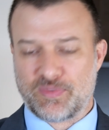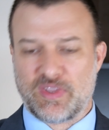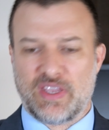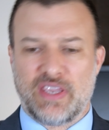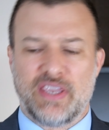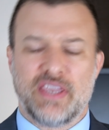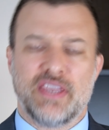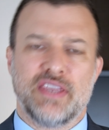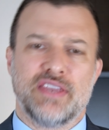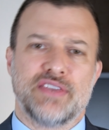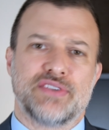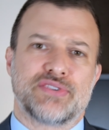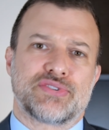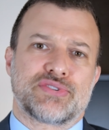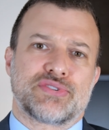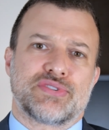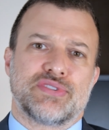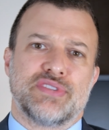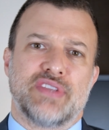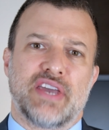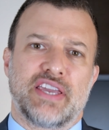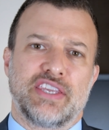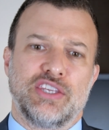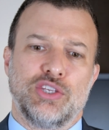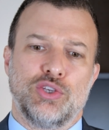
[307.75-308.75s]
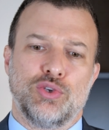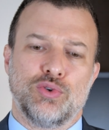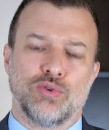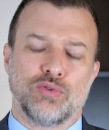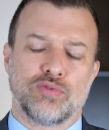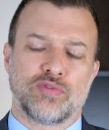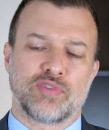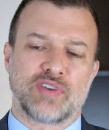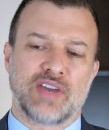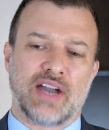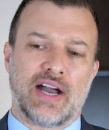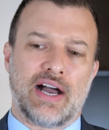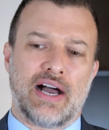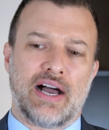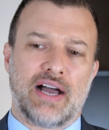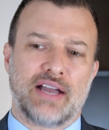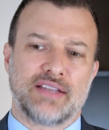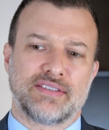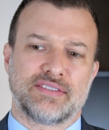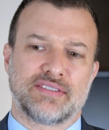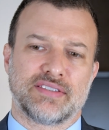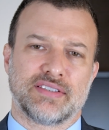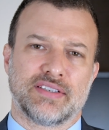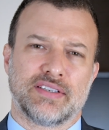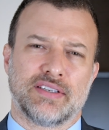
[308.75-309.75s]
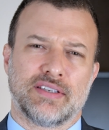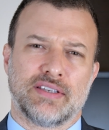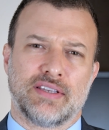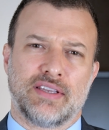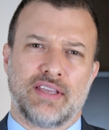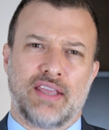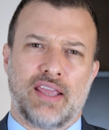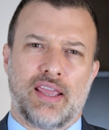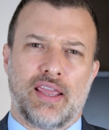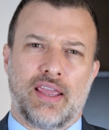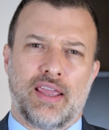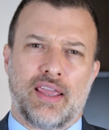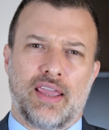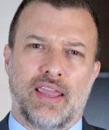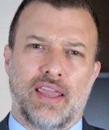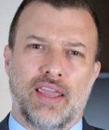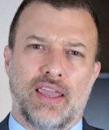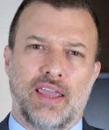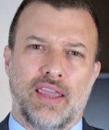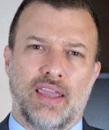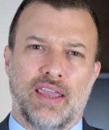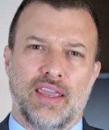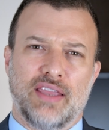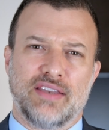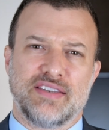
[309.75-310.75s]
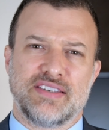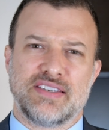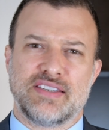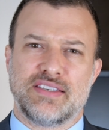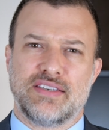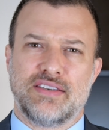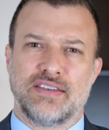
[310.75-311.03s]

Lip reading: is that you've got a